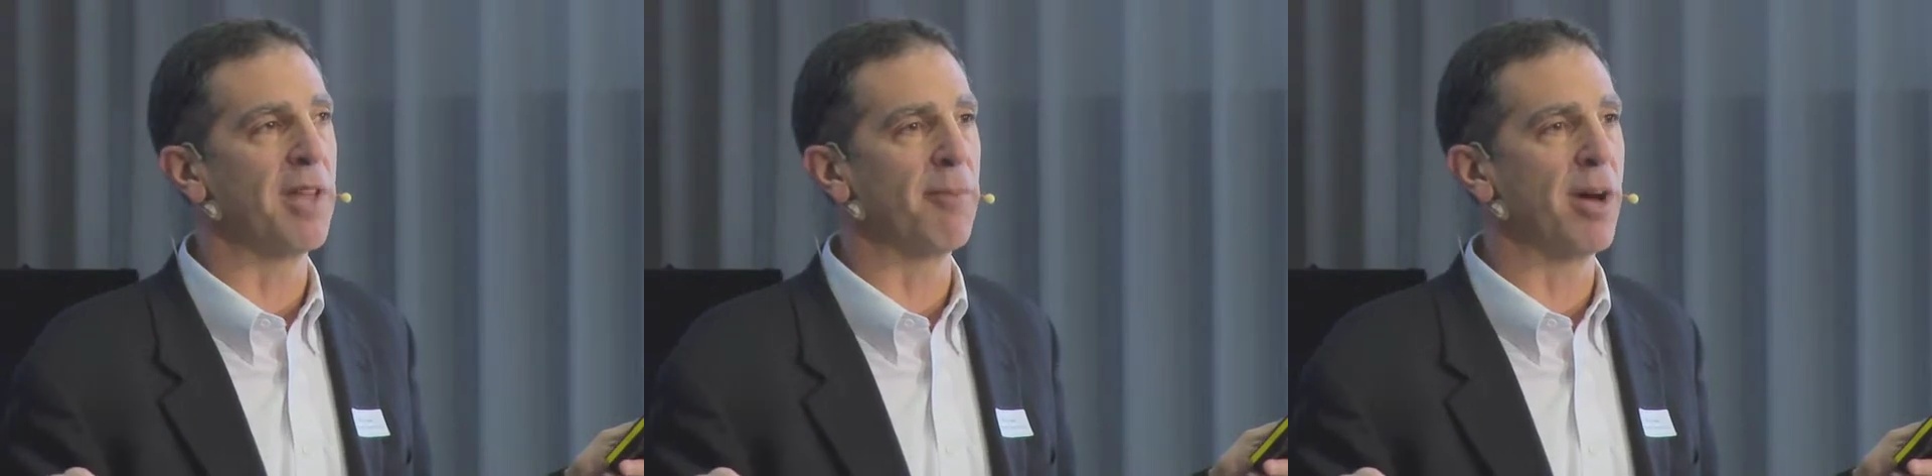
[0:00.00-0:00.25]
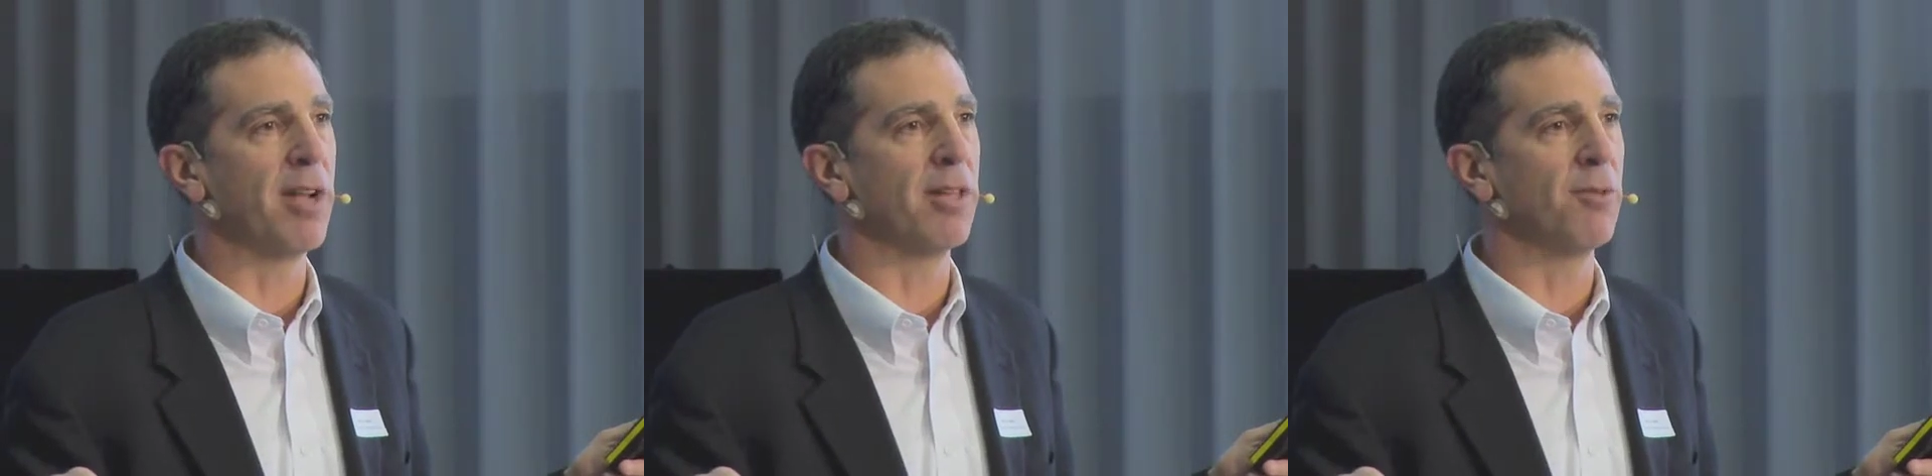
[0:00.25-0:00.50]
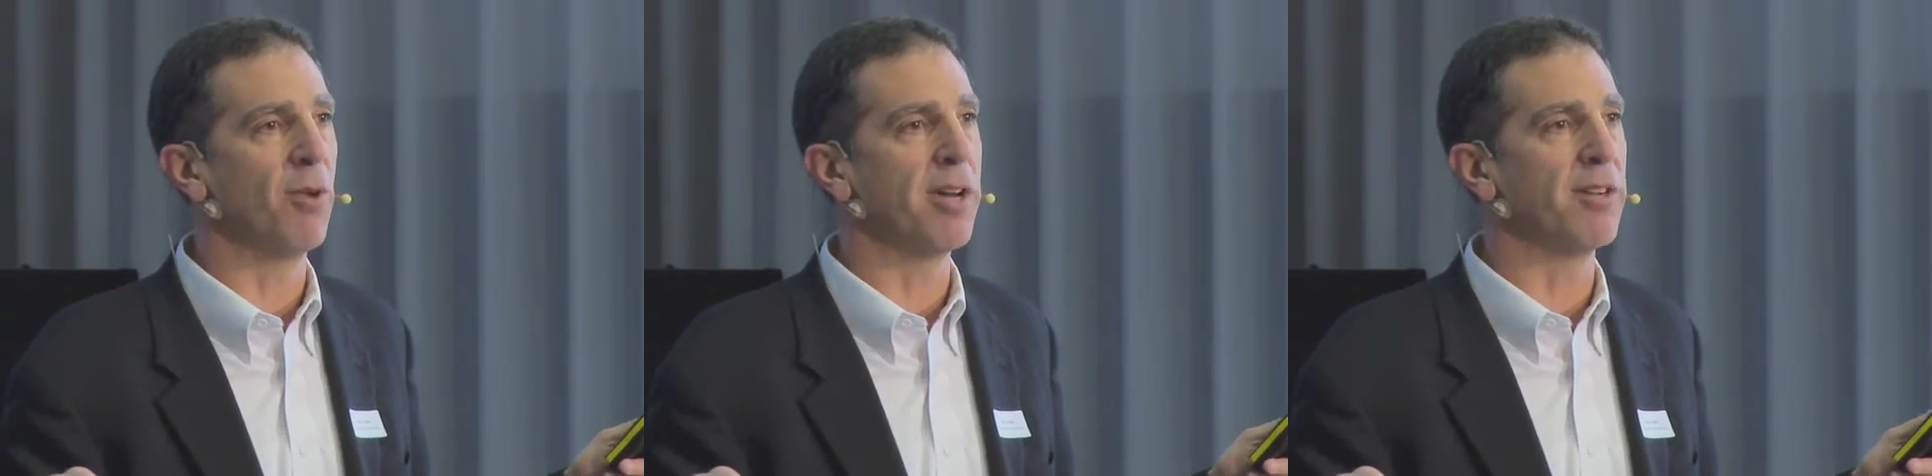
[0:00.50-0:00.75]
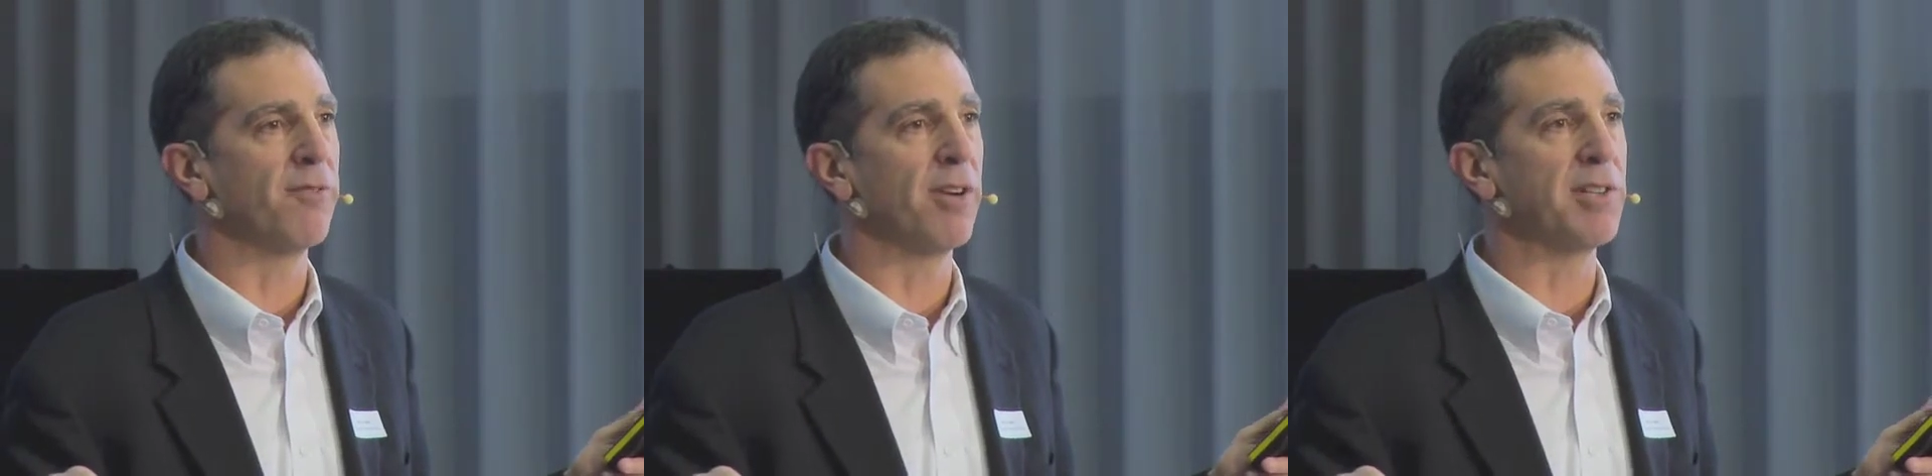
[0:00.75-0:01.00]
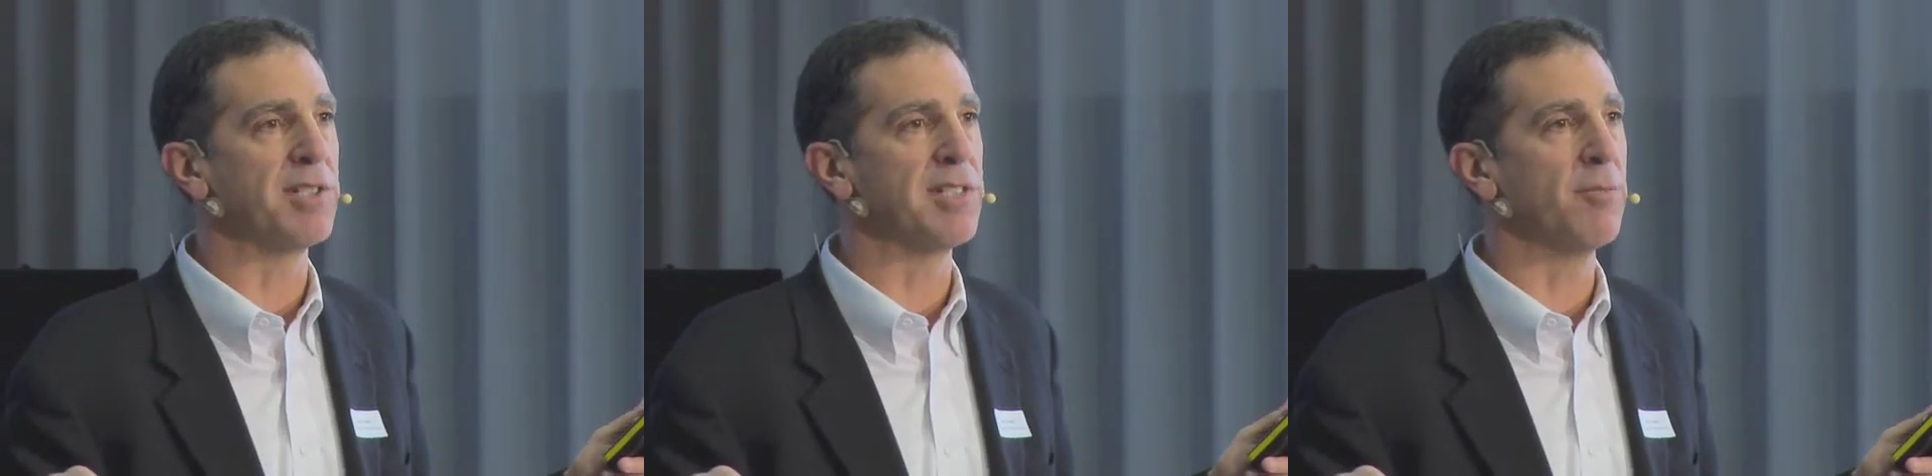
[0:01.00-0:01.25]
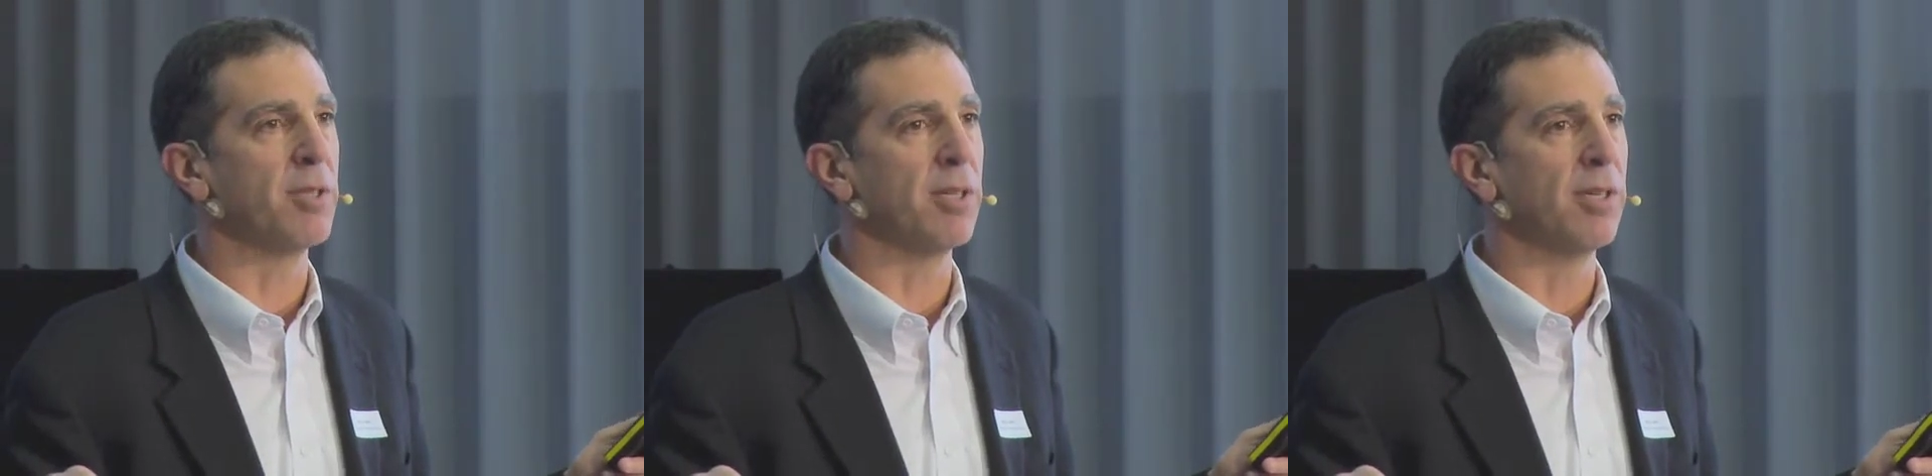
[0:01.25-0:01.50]
that bottle of wine are very
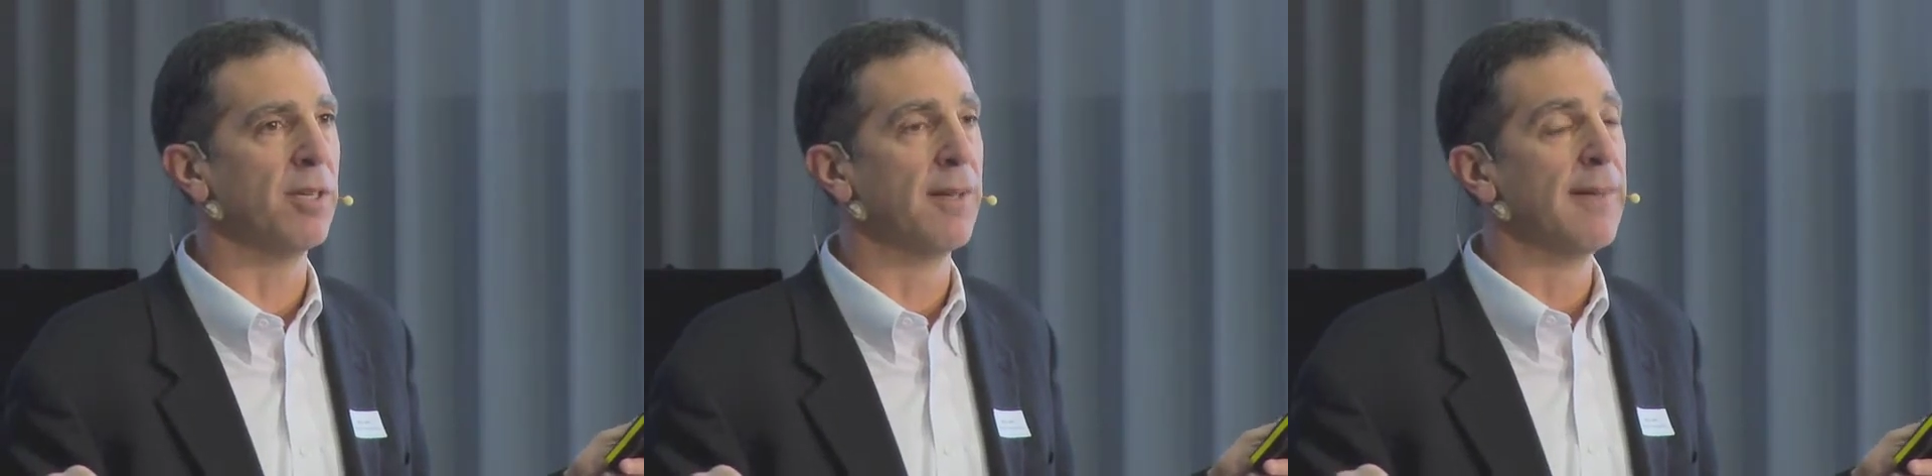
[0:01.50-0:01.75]
similar.